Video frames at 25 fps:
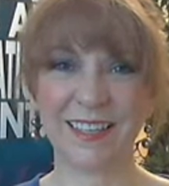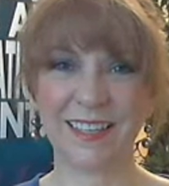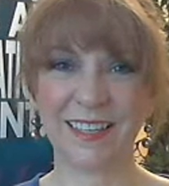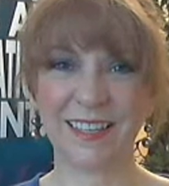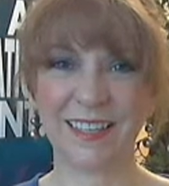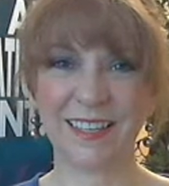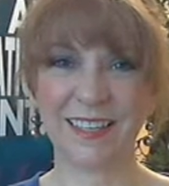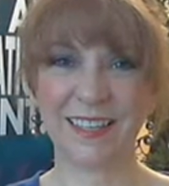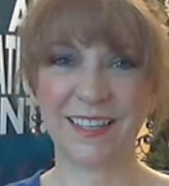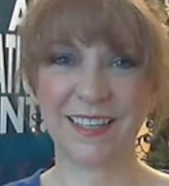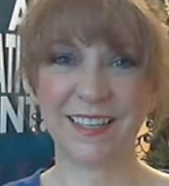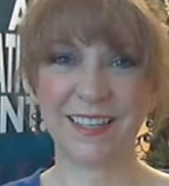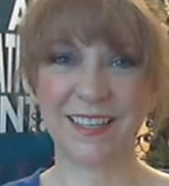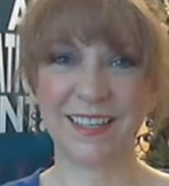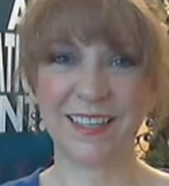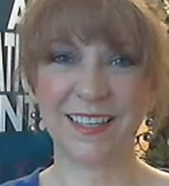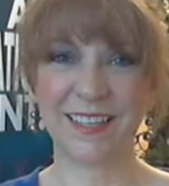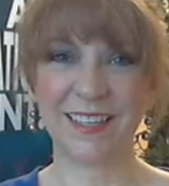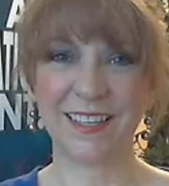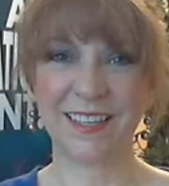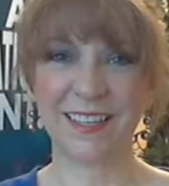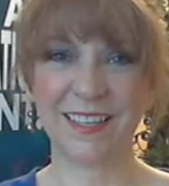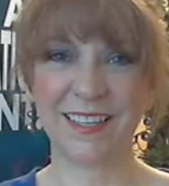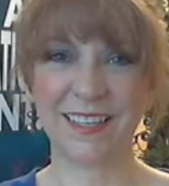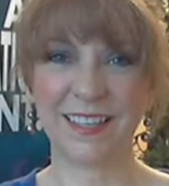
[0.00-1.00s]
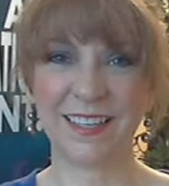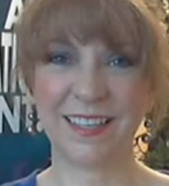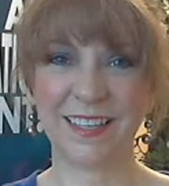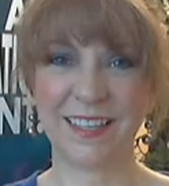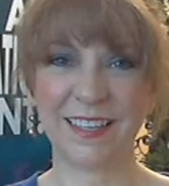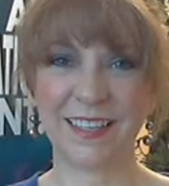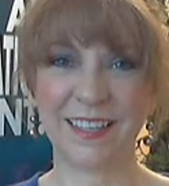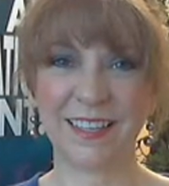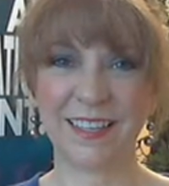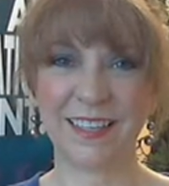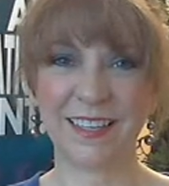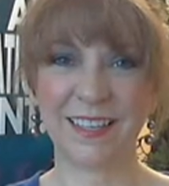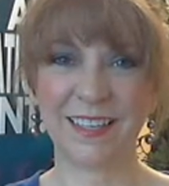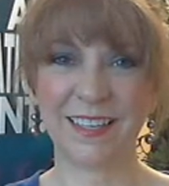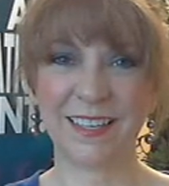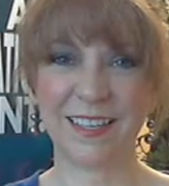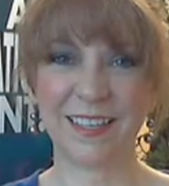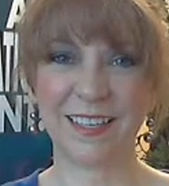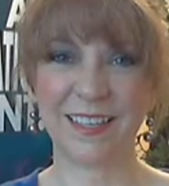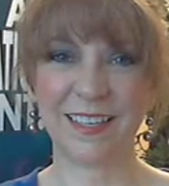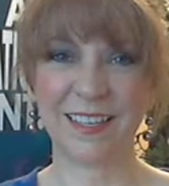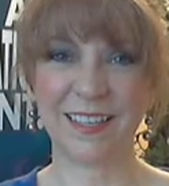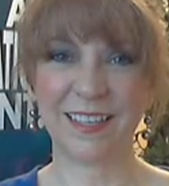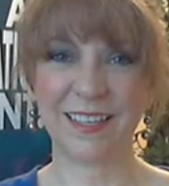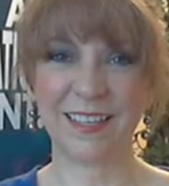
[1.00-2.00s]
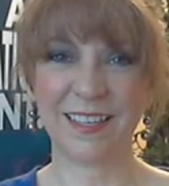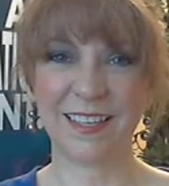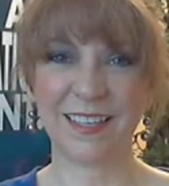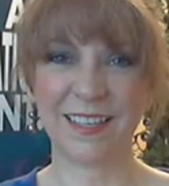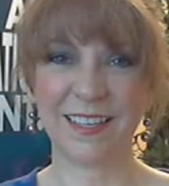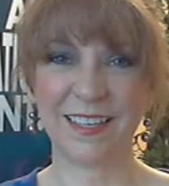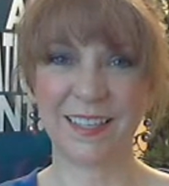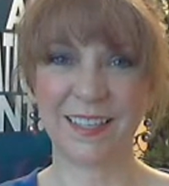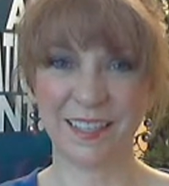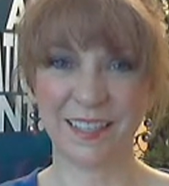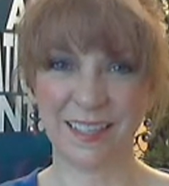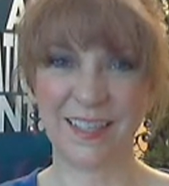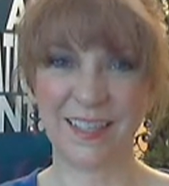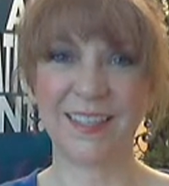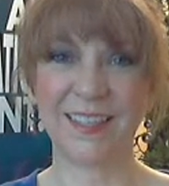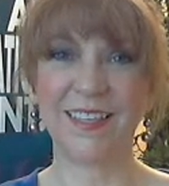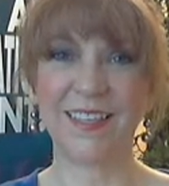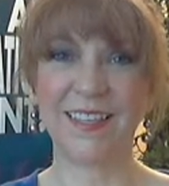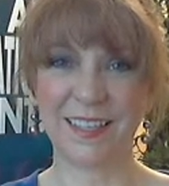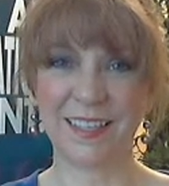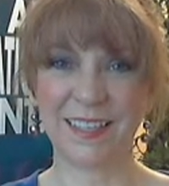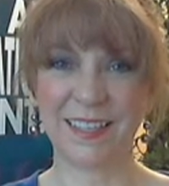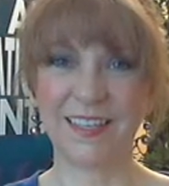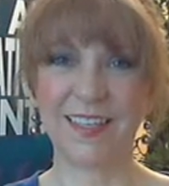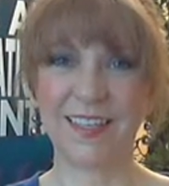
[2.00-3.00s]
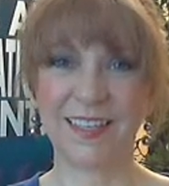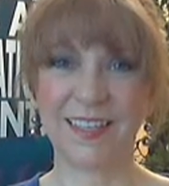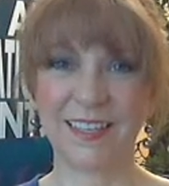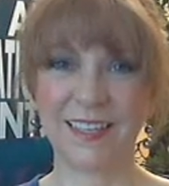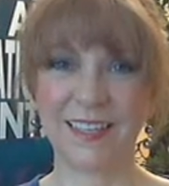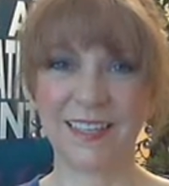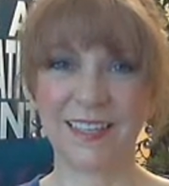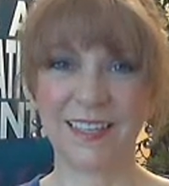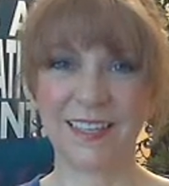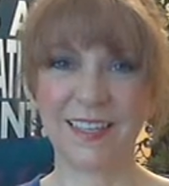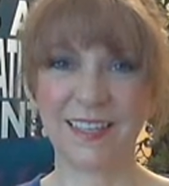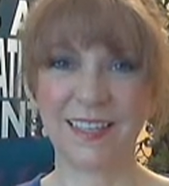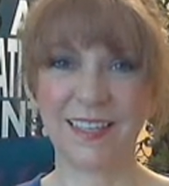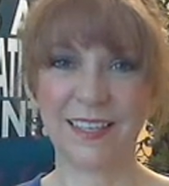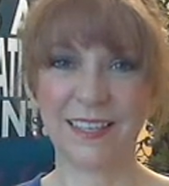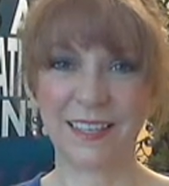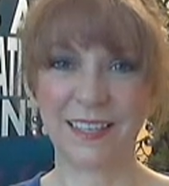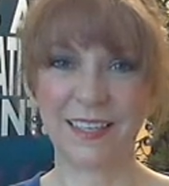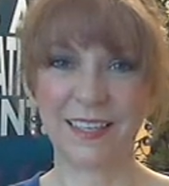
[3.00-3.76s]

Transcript: This person isn't speaking.